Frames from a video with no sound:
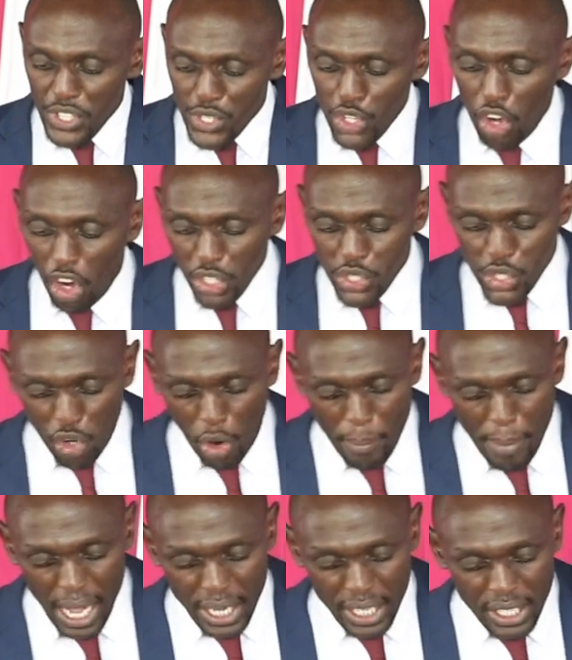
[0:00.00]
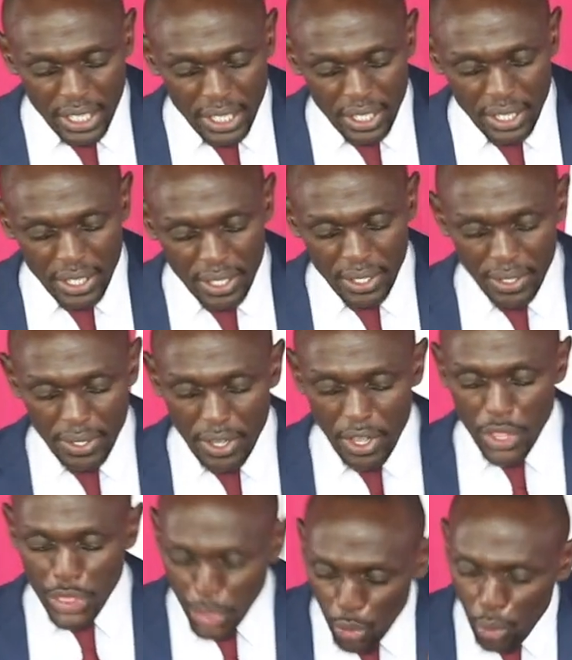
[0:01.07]
is God's command
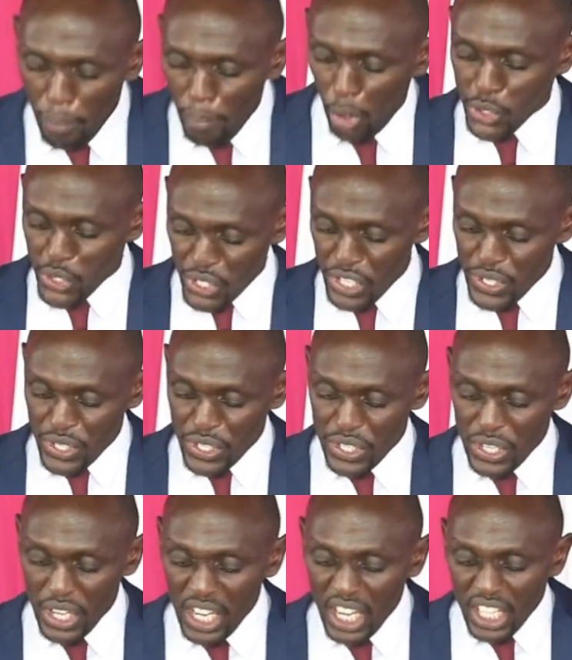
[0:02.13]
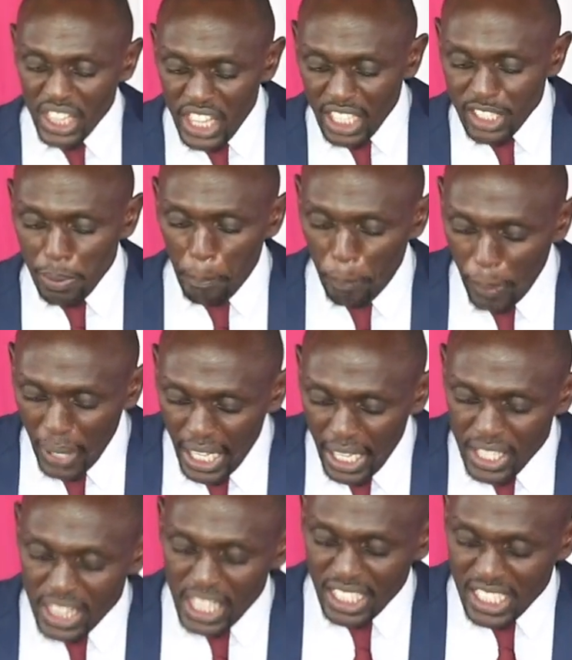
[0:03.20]
through Moses that
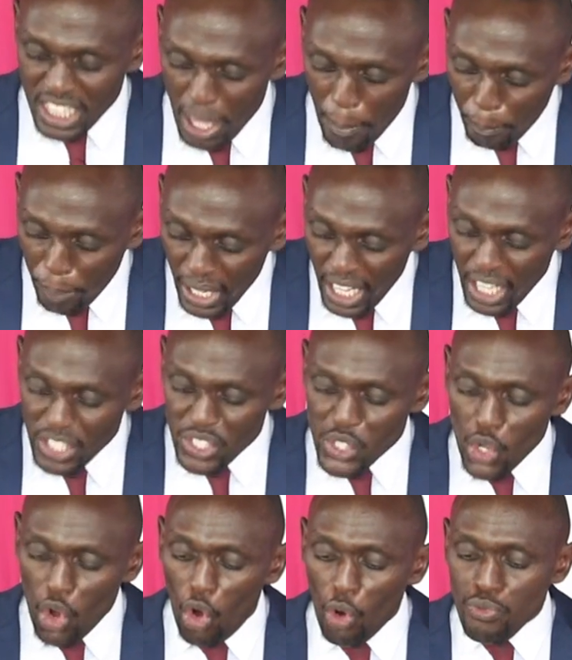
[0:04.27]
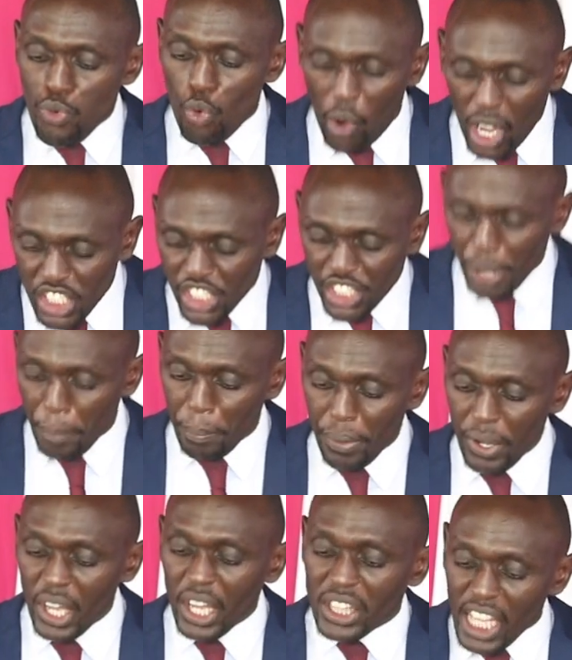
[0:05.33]
the place of worship
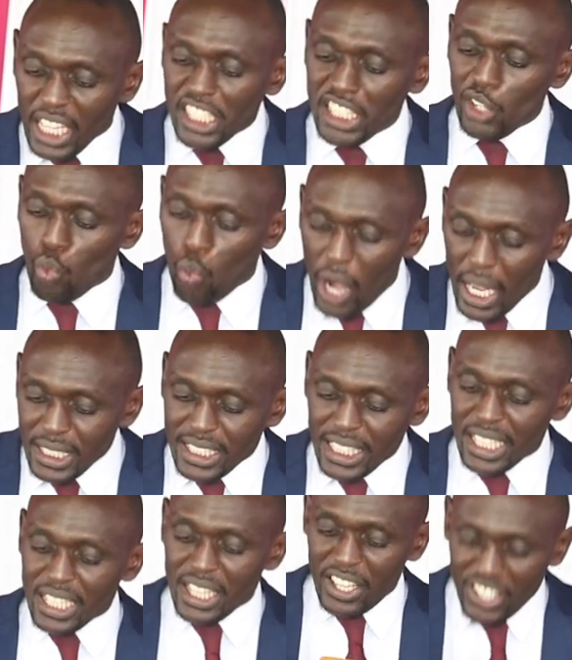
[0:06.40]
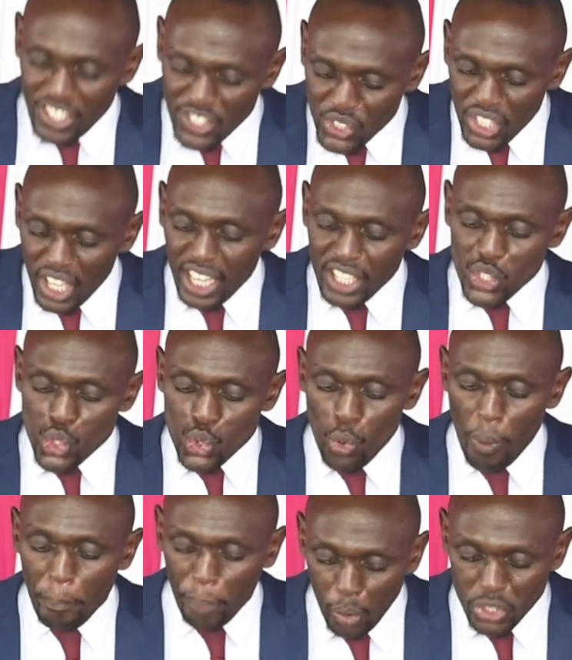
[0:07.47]
that he wanted the Israelites to
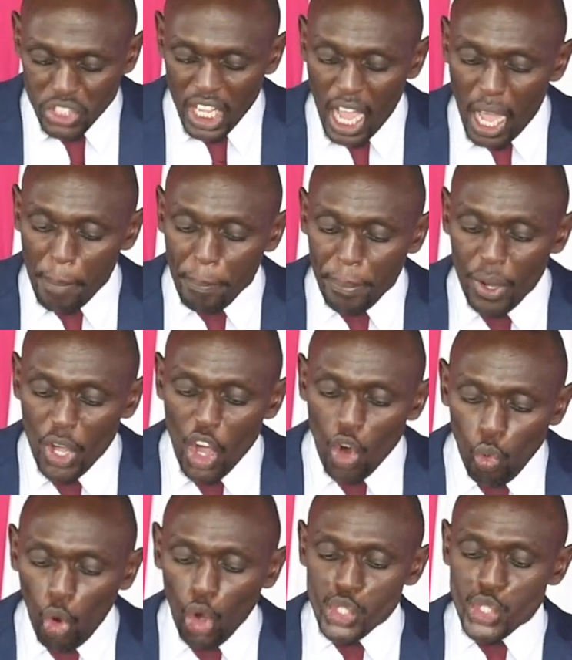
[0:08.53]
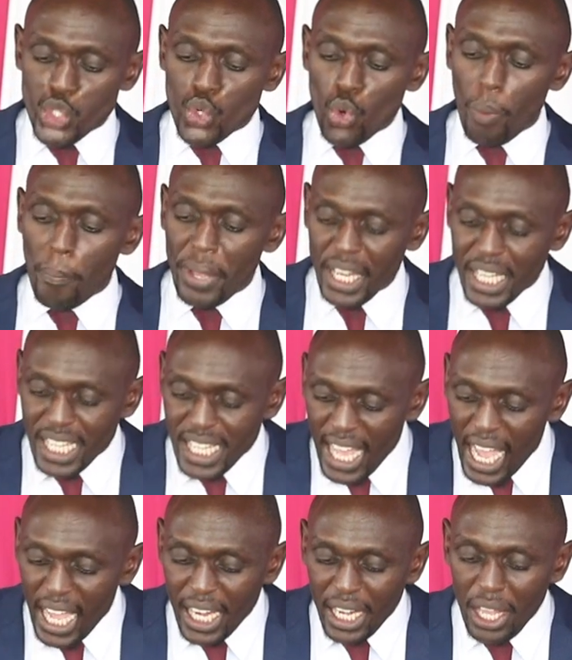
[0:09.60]
put up was to be
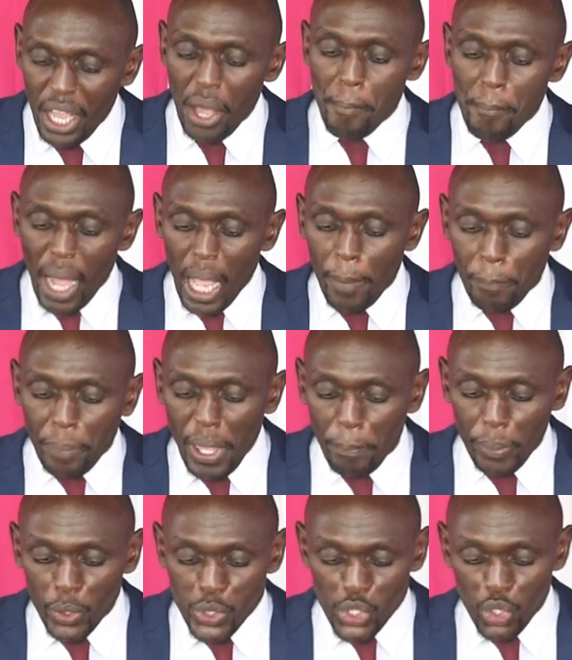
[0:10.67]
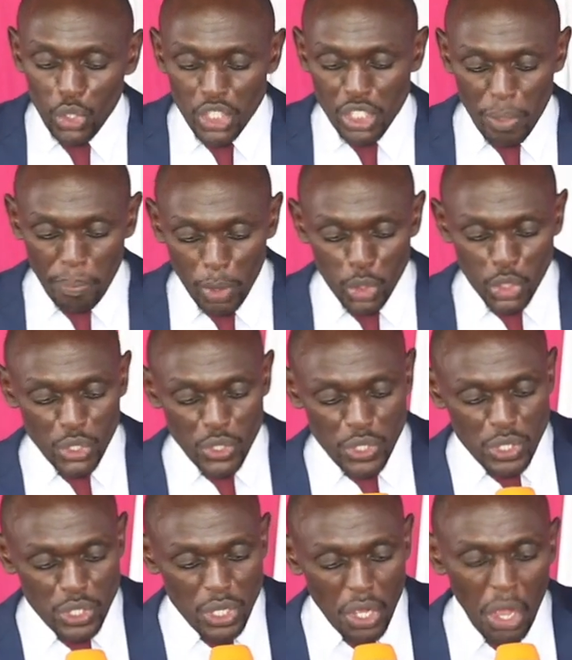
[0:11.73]
done by people's
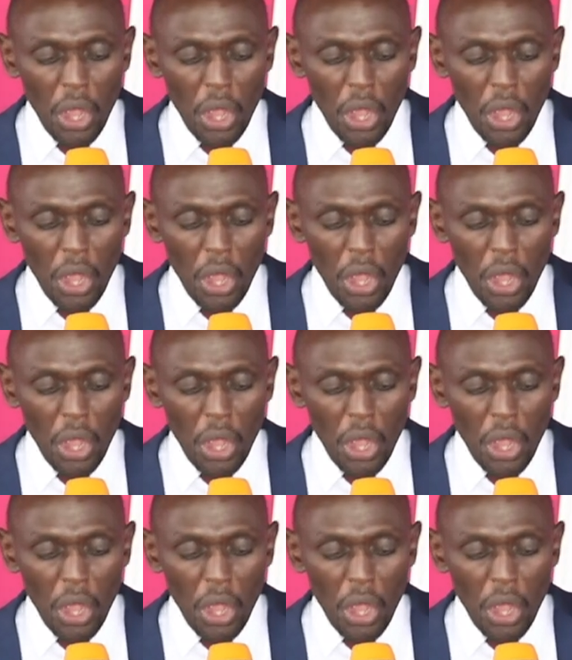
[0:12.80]
contributions.